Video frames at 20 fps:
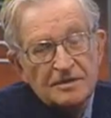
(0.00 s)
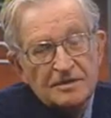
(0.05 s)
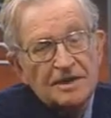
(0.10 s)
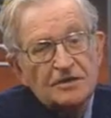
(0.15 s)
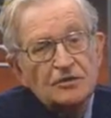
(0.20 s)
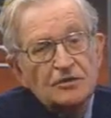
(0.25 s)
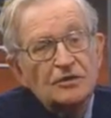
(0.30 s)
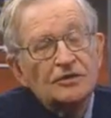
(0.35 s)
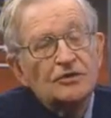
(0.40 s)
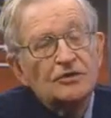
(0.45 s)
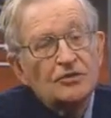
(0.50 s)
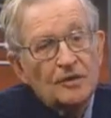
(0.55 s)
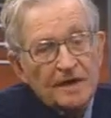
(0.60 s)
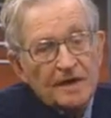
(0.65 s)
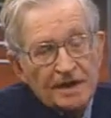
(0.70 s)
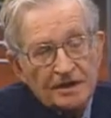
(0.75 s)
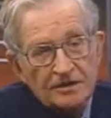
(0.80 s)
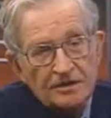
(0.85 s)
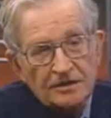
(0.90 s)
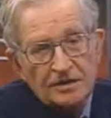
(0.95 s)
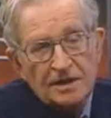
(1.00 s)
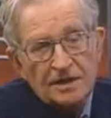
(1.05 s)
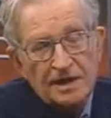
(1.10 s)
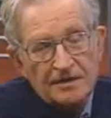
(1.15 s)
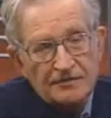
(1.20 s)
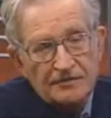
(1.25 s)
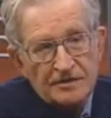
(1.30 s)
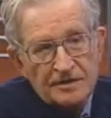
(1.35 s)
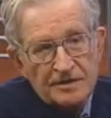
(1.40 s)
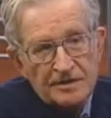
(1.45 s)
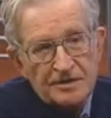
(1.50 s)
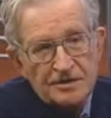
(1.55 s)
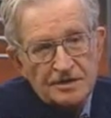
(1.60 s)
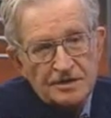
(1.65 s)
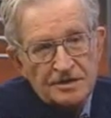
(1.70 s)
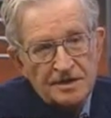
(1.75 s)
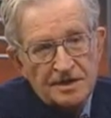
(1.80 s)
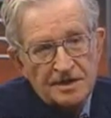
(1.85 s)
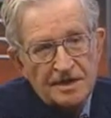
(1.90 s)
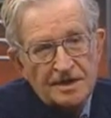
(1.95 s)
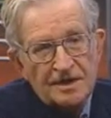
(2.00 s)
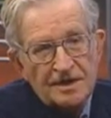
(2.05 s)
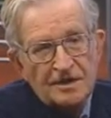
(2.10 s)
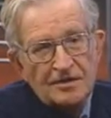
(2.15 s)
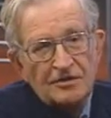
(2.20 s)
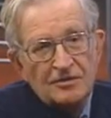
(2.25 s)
what he called critical leverage